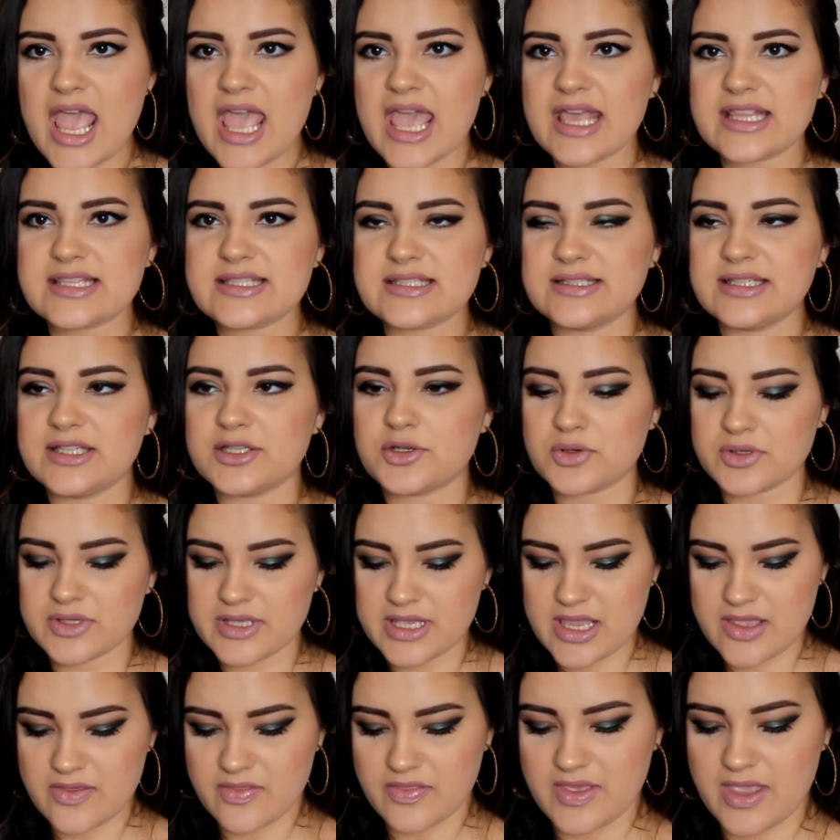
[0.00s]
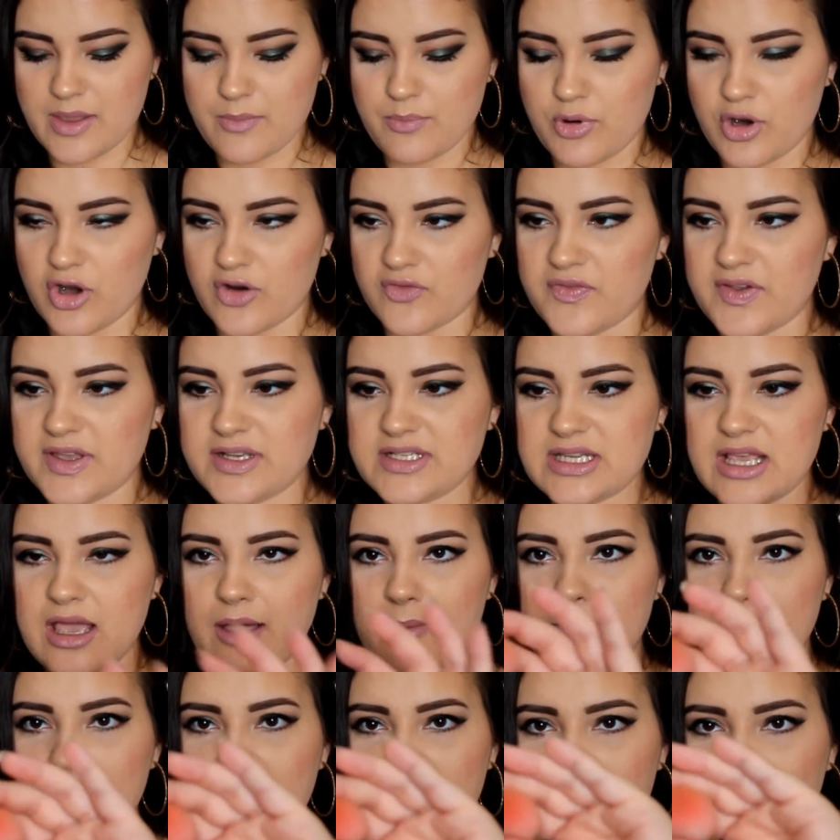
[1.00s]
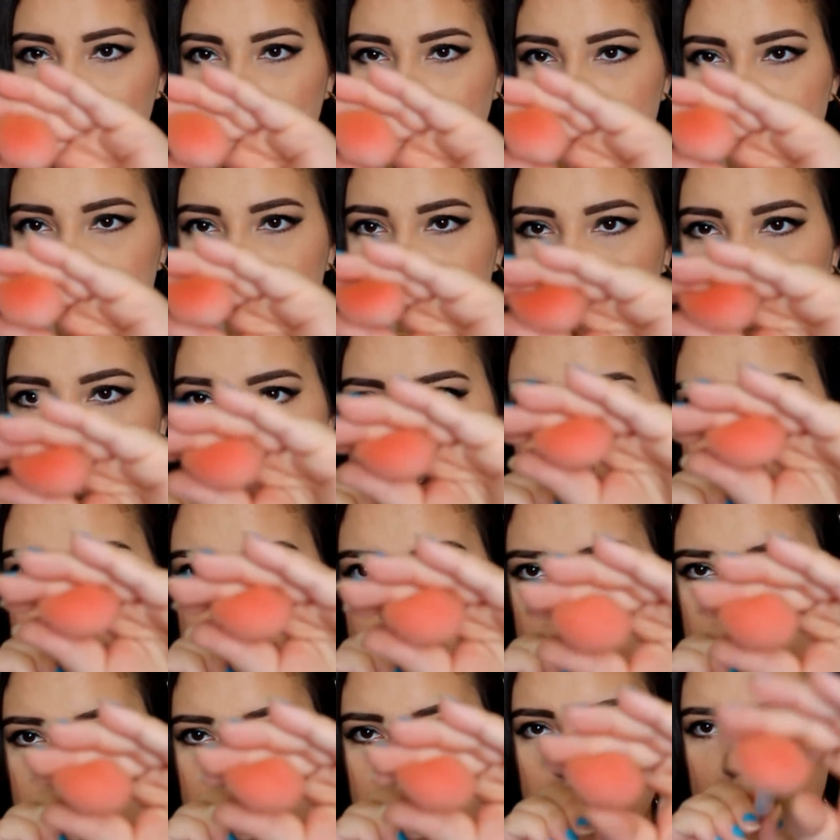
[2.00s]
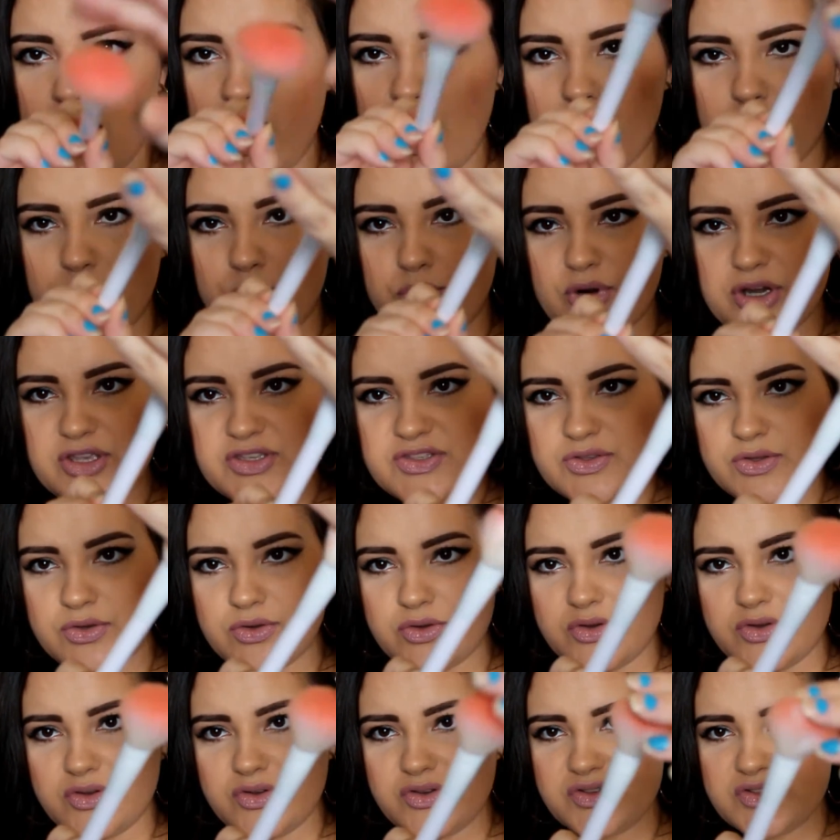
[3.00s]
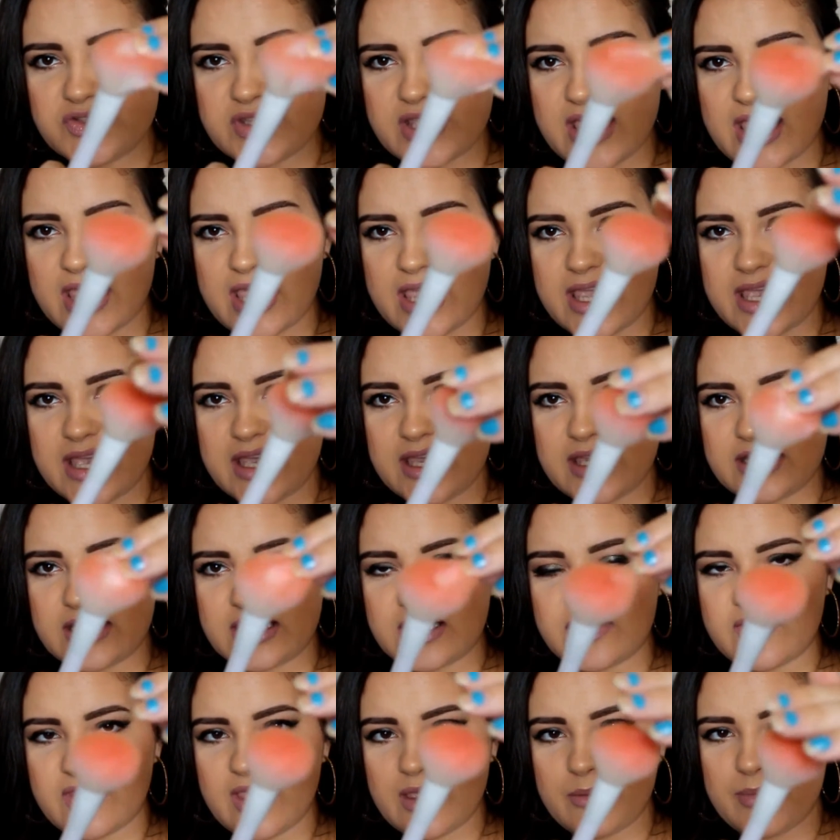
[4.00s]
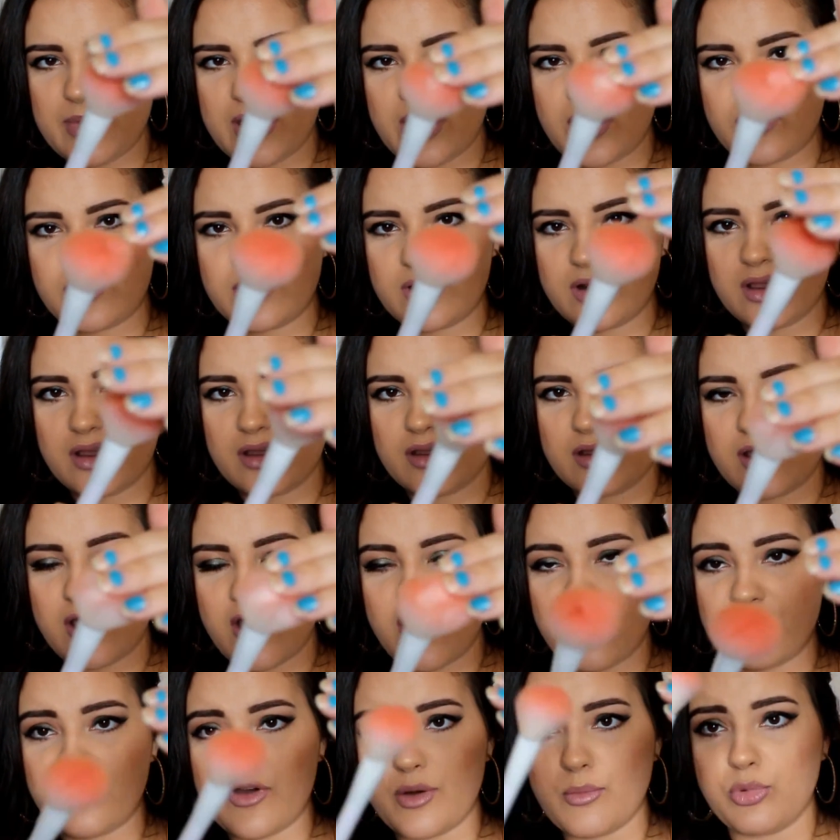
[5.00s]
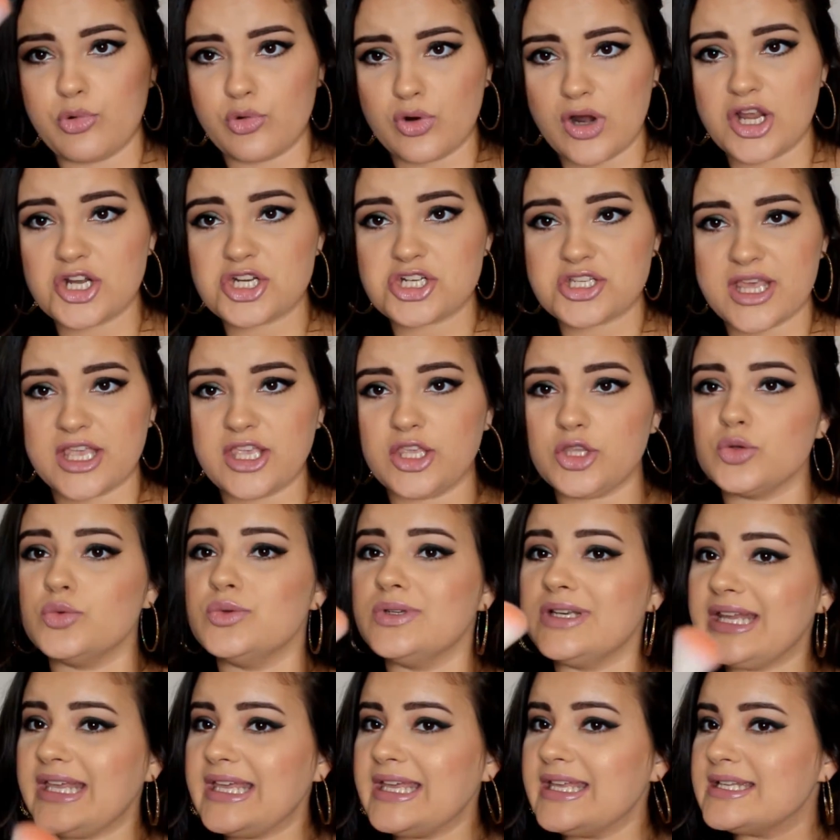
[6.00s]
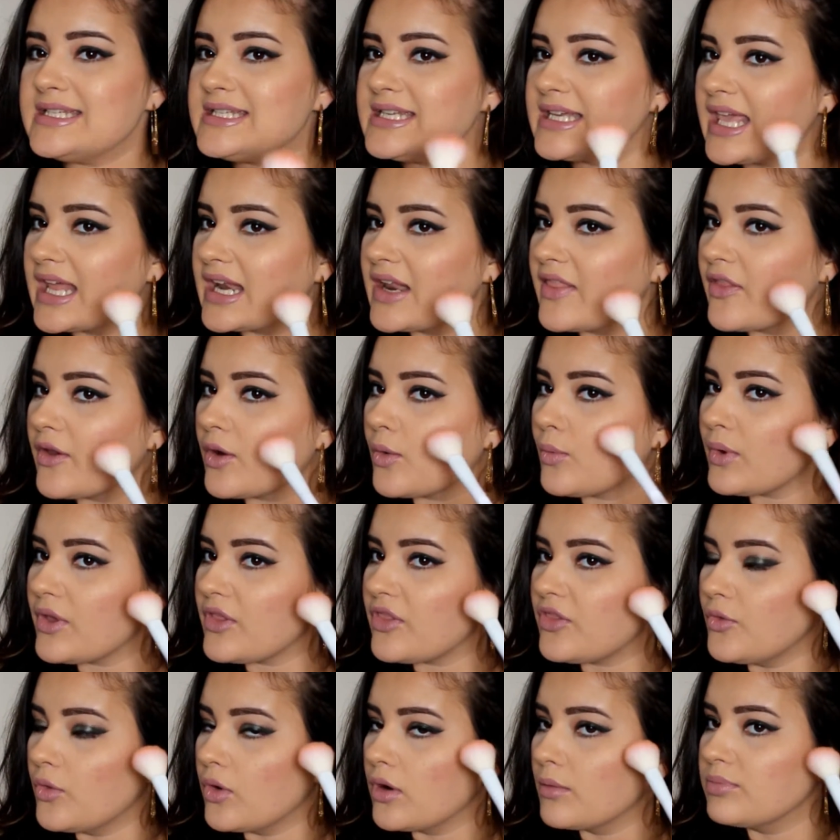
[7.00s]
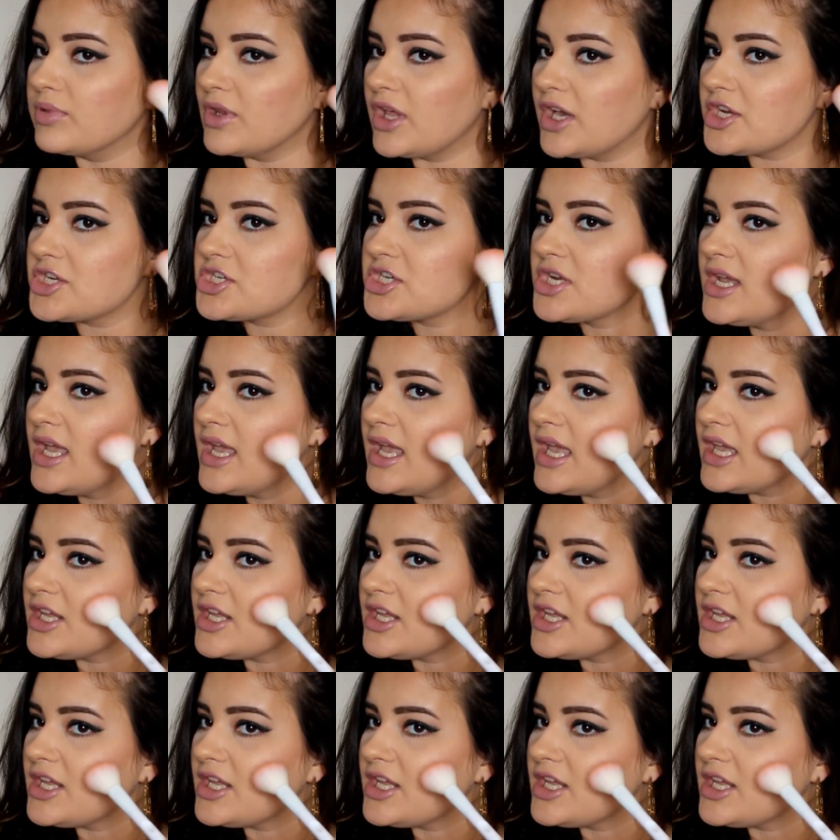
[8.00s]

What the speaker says: It's literally the perfect amount of bristles and the amount of brush that you need to get in there with your blush.